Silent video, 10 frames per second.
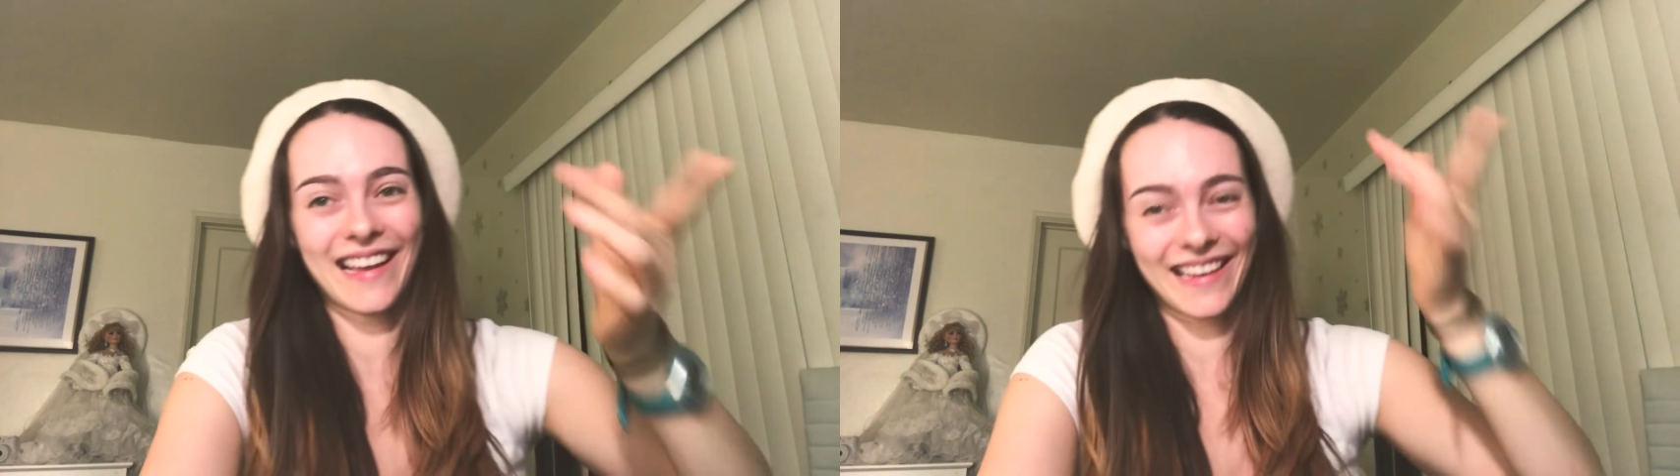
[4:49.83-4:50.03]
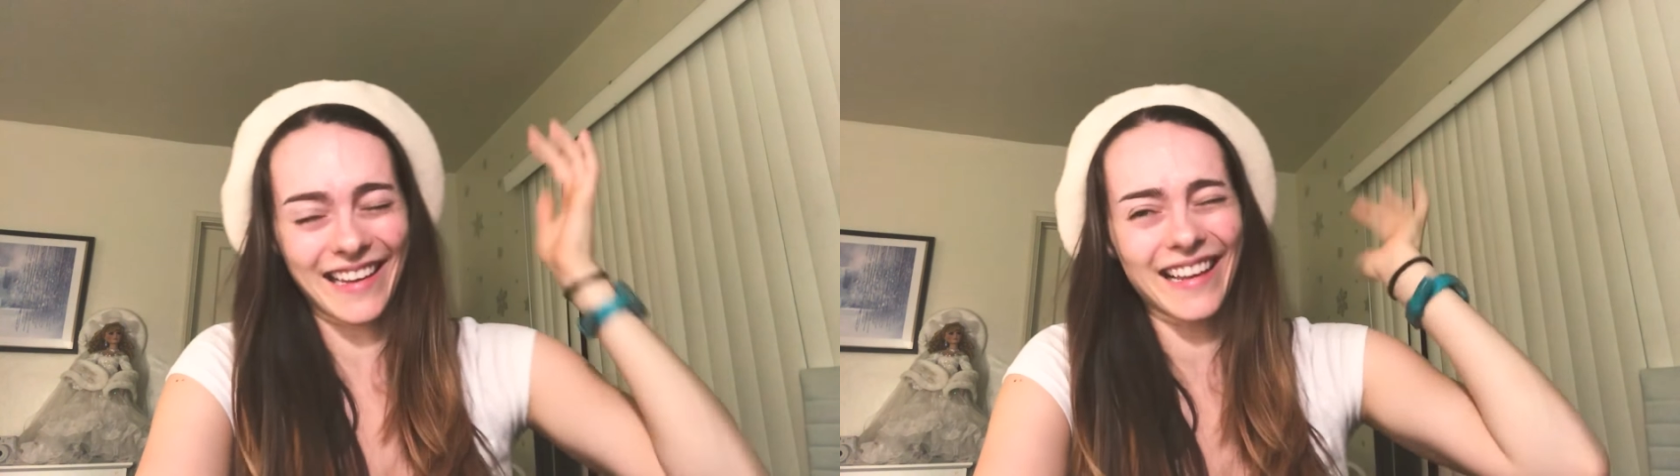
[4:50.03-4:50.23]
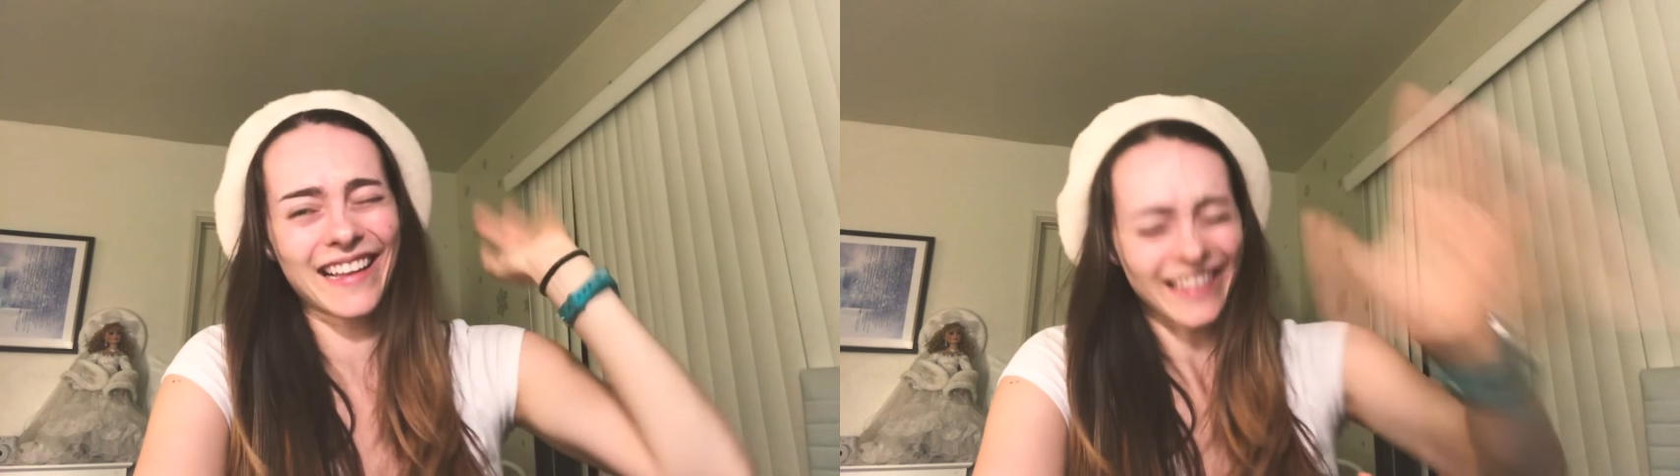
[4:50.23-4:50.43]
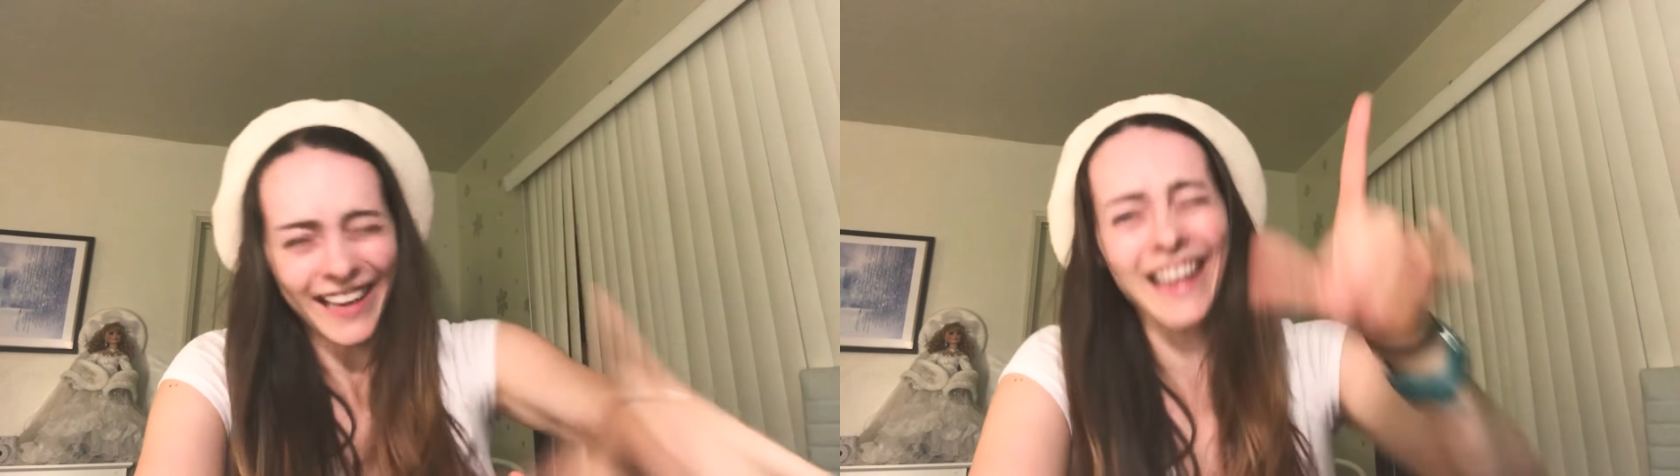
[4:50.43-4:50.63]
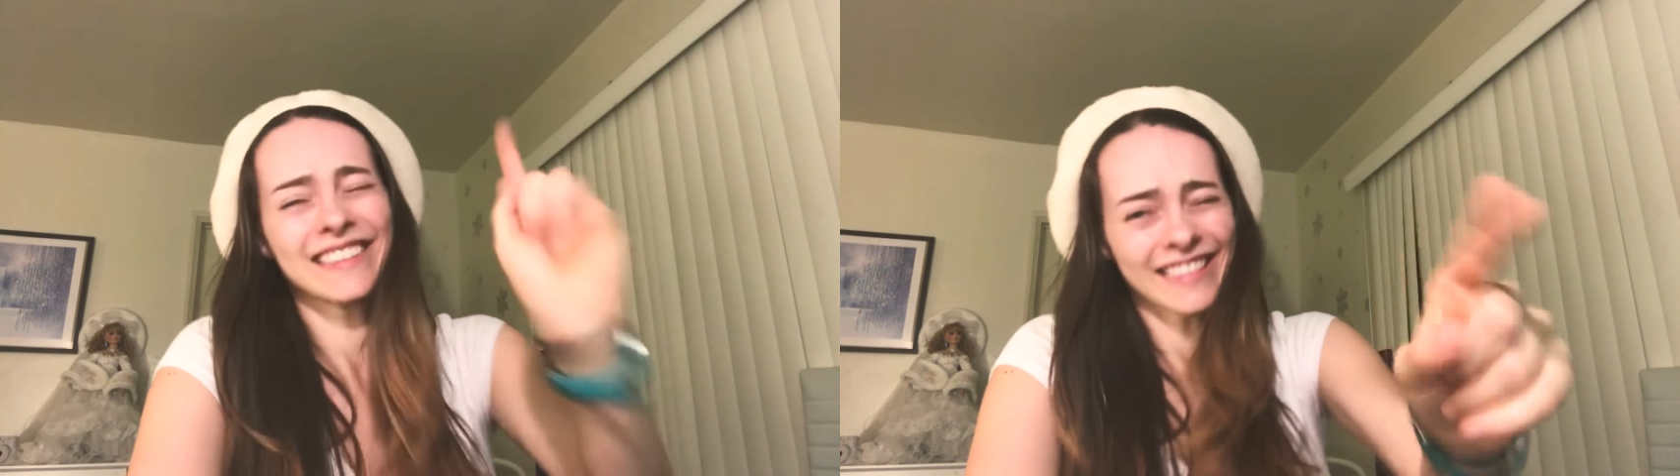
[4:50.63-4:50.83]
I
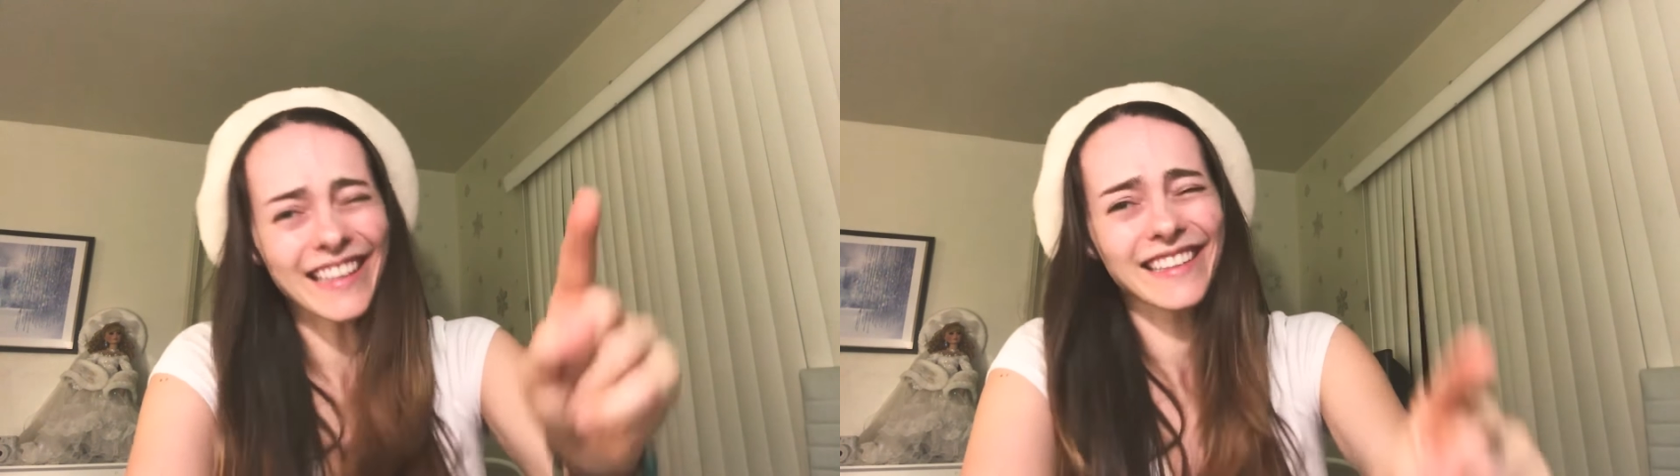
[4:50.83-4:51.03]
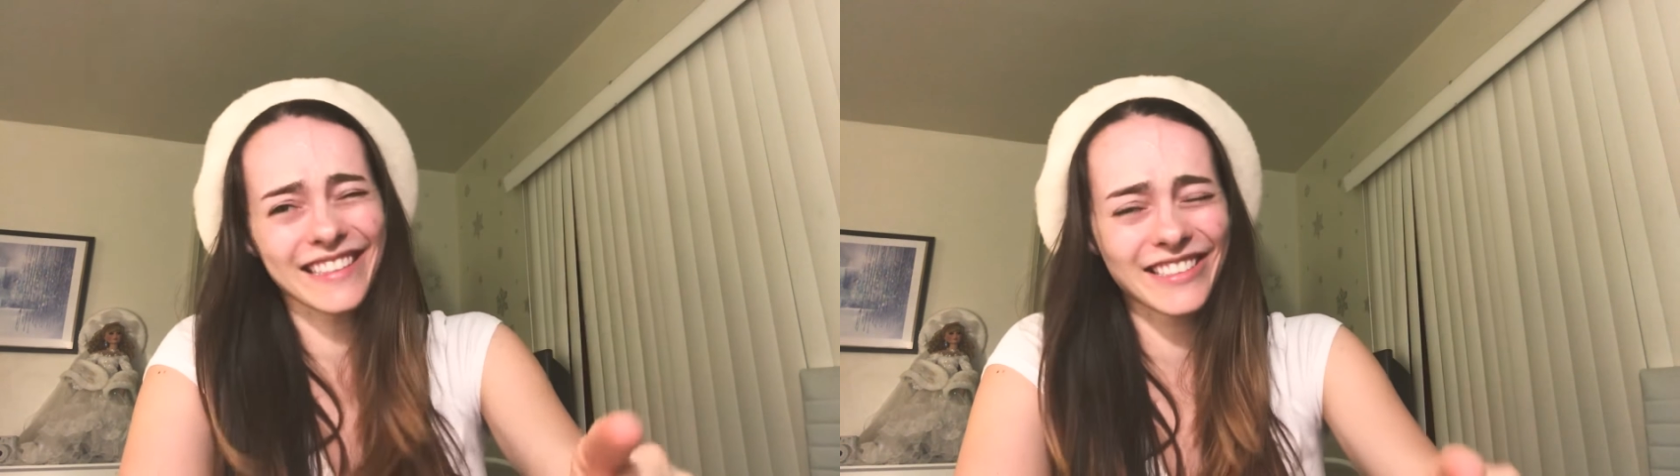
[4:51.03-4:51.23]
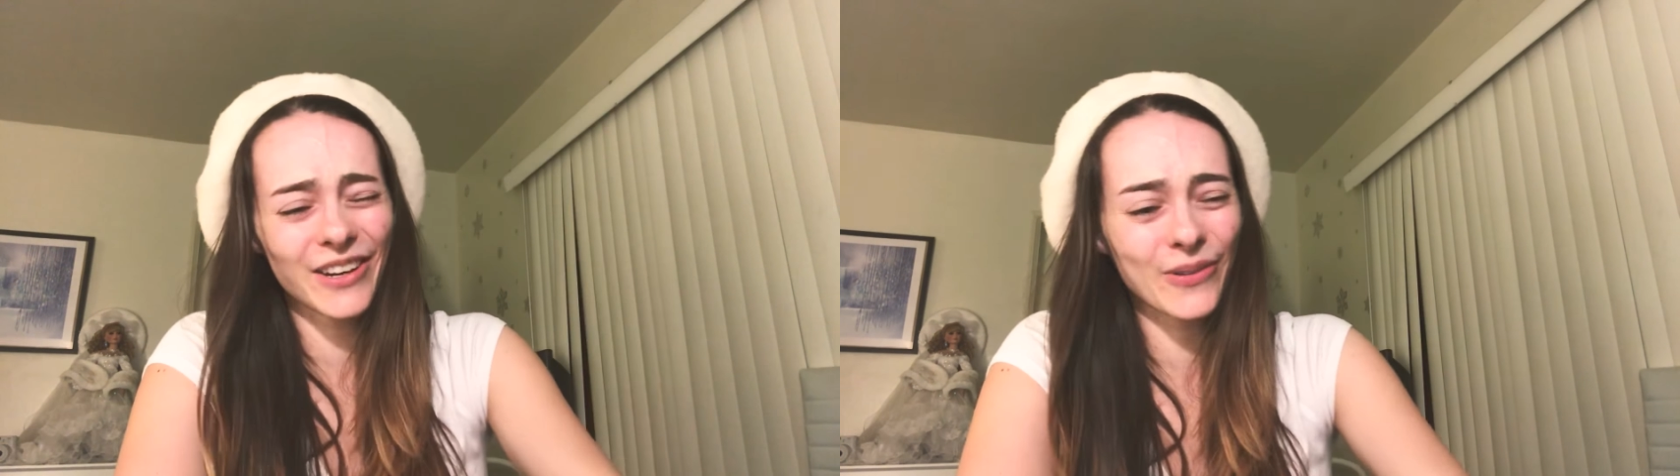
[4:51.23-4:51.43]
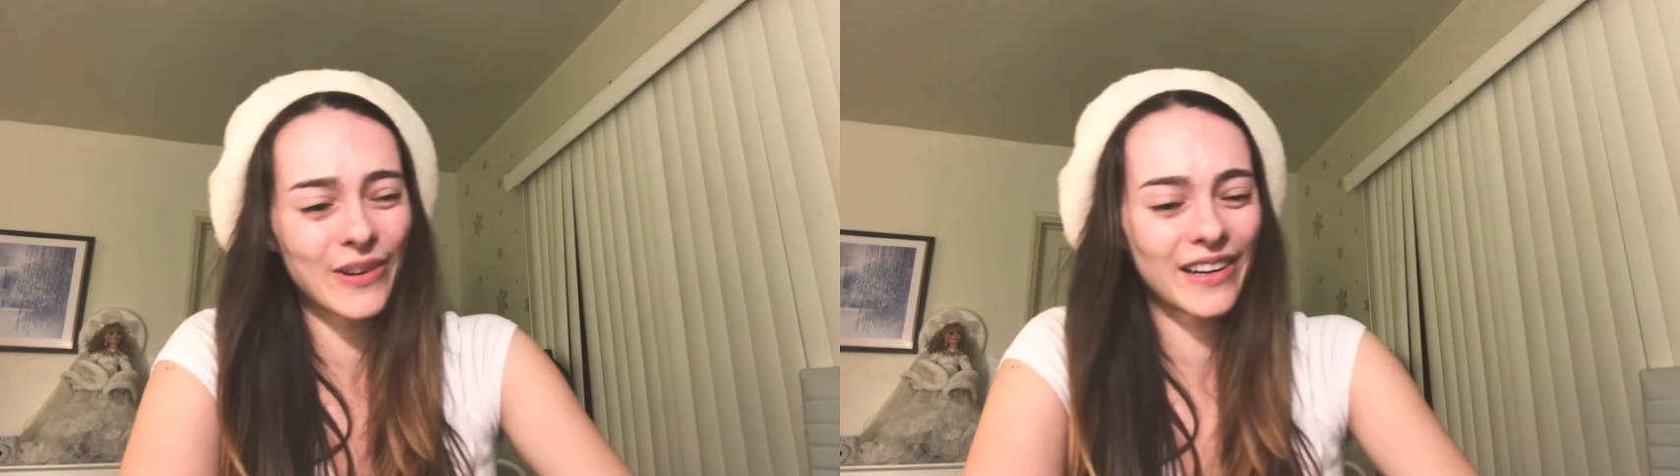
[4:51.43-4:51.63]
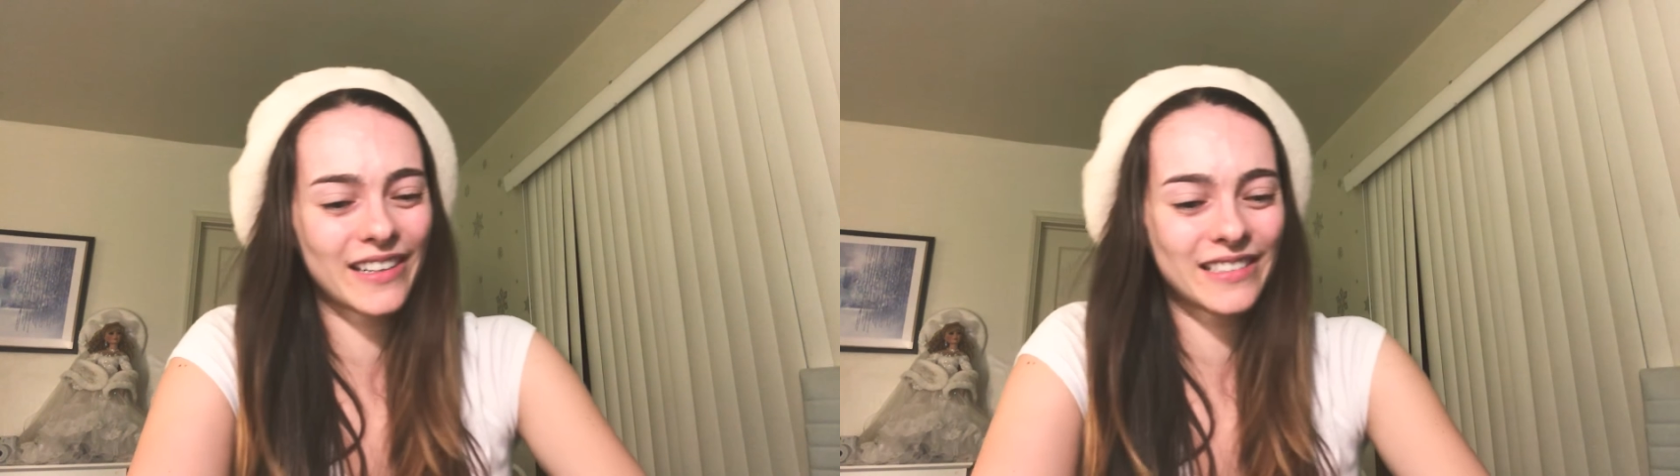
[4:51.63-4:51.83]
actually like the joke
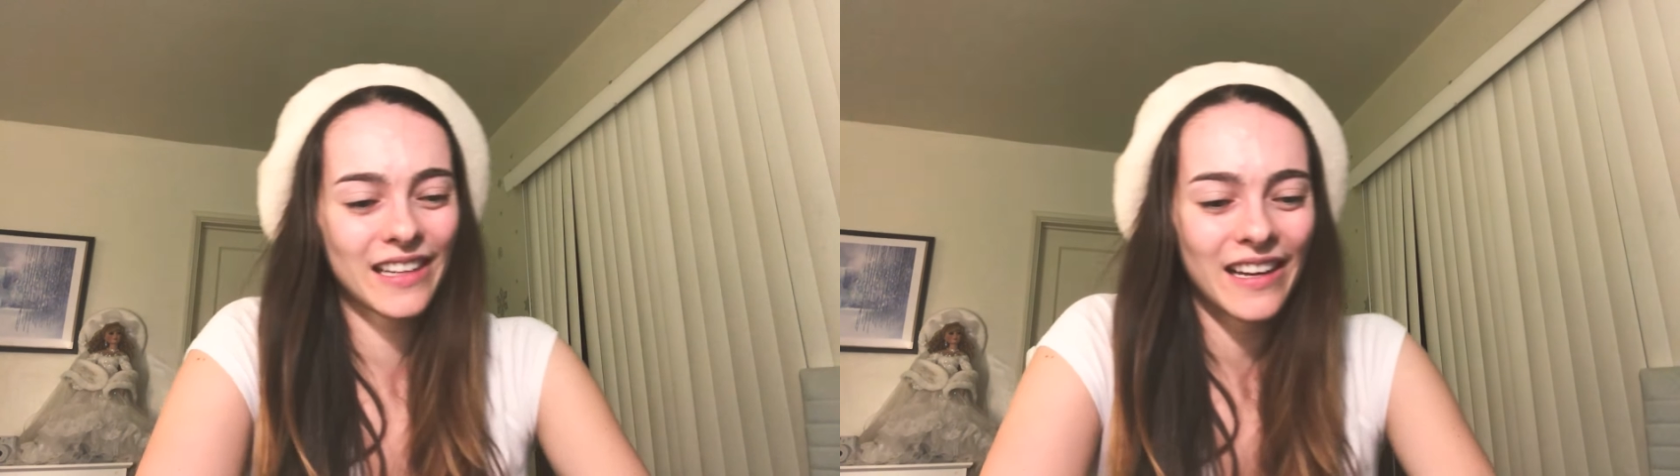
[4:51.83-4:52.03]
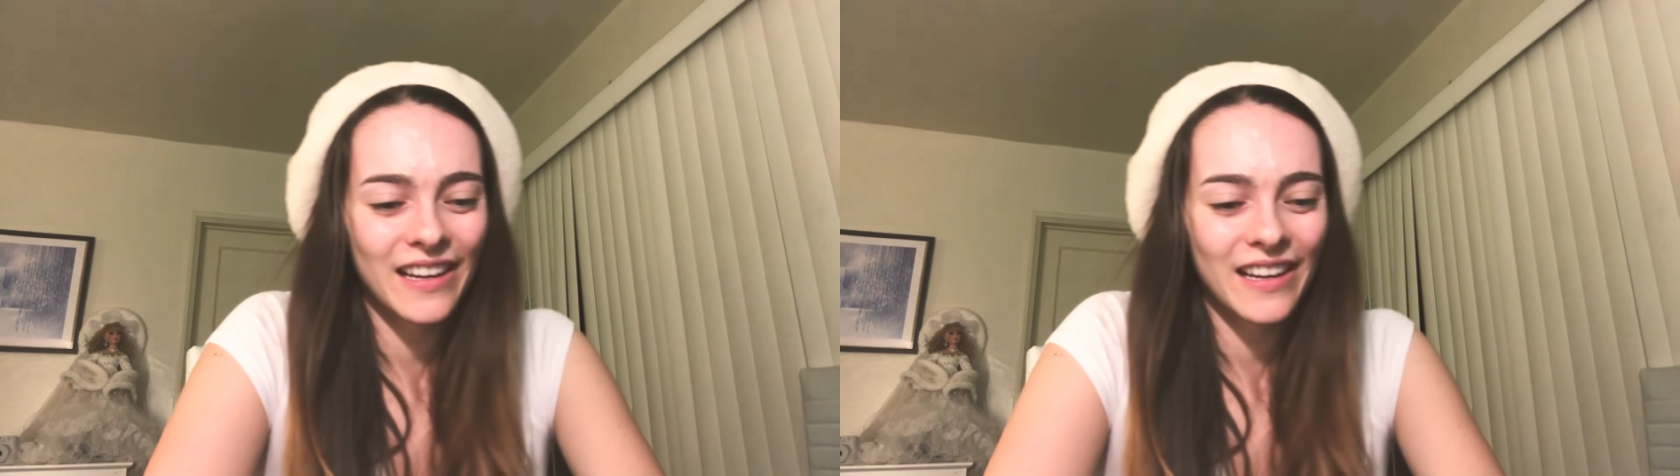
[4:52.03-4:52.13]
where it,